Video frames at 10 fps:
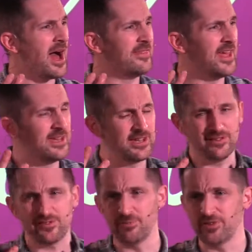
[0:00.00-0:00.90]
And then
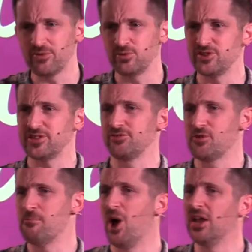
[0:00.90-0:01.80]
sometimes we just have to
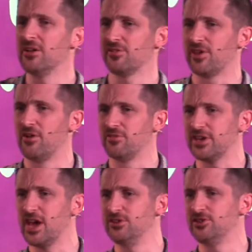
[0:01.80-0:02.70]
remind ourselves
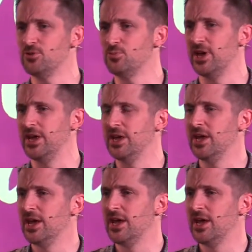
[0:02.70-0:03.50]
again, don't we?